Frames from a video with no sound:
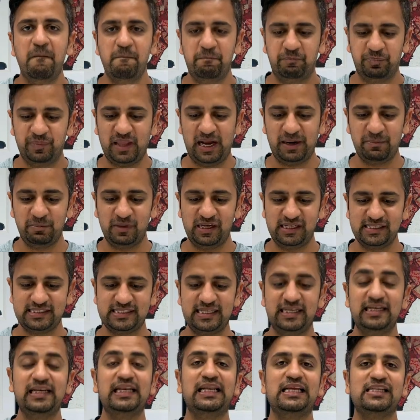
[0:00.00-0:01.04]
That being
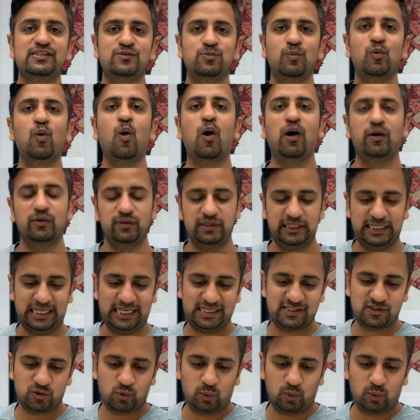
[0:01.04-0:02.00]
said, let's move on to the next